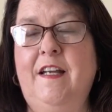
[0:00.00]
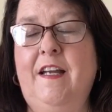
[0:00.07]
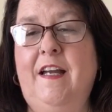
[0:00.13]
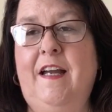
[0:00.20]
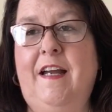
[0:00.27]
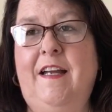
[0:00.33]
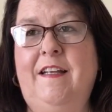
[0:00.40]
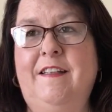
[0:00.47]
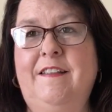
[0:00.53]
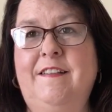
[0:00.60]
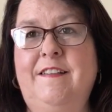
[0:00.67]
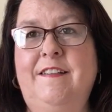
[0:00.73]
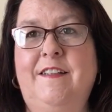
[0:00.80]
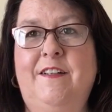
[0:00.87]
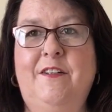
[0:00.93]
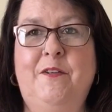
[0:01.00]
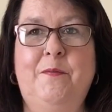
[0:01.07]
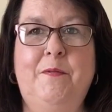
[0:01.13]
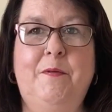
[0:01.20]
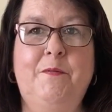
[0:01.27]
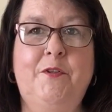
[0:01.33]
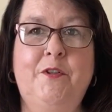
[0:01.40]
and I'm
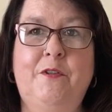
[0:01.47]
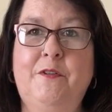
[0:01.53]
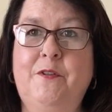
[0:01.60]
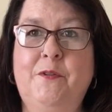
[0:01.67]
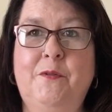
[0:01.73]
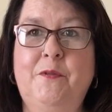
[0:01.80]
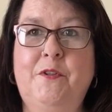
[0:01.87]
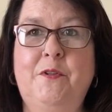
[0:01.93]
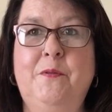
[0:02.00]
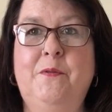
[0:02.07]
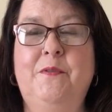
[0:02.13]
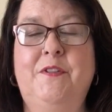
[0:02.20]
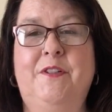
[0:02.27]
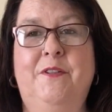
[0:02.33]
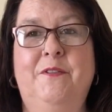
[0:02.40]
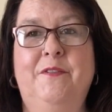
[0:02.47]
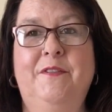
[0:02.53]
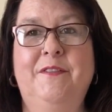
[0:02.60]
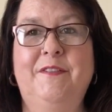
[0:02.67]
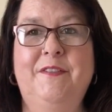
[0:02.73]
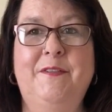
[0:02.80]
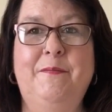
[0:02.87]
sure I'll talk to you all soon.
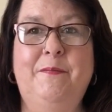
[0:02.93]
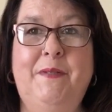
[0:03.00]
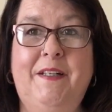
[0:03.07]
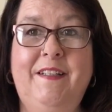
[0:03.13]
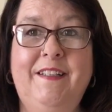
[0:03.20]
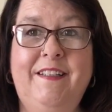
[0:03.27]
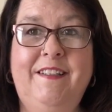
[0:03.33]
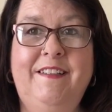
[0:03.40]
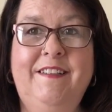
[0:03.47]
Bye.